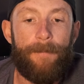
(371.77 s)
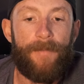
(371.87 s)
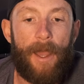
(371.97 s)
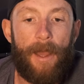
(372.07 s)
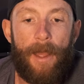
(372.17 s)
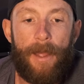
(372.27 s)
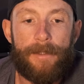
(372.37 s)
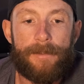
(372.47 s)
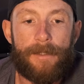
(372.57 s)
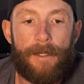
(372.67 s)

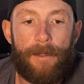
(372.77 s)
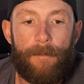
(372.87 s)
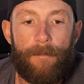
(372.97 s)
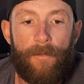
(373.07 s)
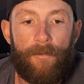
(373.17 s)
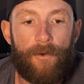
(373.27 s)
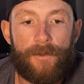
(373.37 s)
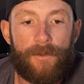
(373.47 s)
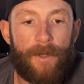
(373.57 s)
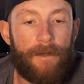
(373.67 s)
And of
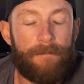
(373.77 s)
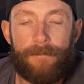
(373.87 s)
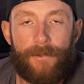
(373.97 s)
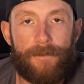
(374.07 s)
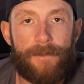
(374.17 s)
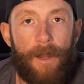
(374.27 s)
course, you can use